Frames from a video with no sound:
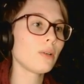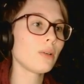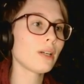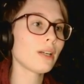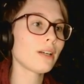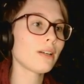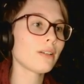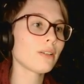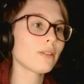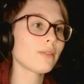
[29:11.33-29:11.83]
We'll
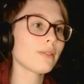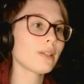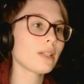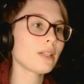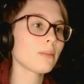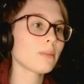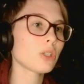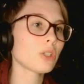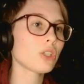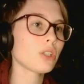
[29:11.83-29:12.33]
get another
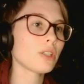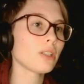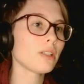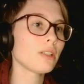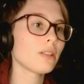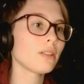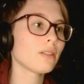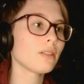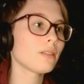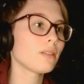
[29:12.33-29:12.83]
vending
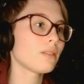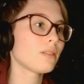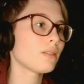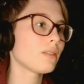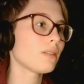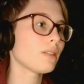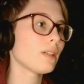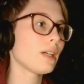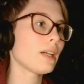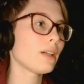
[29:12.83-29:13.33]
machine
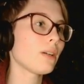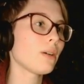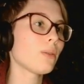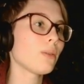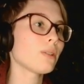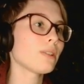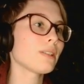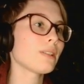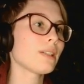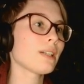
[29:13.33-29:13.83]
and
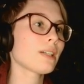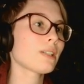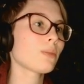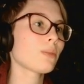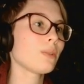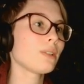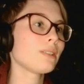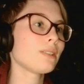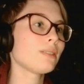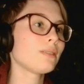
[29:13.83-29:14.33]
go into the next
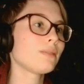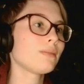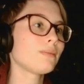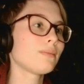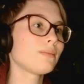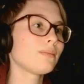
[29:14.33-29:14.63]
one.